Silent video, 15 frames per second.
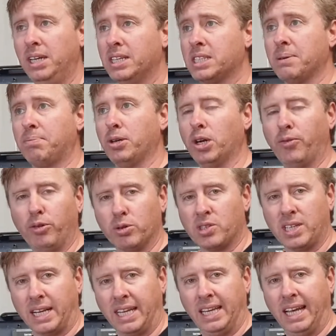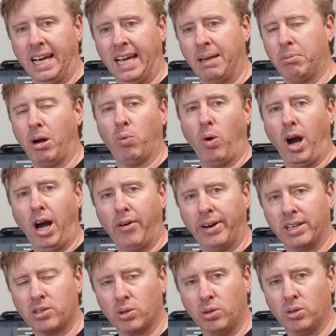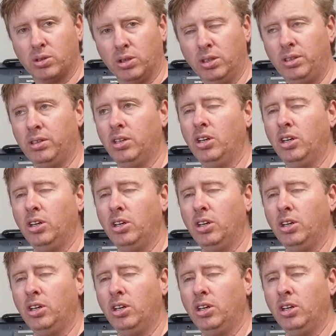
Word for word: It's a beautiful sunny day. My wiring's all good.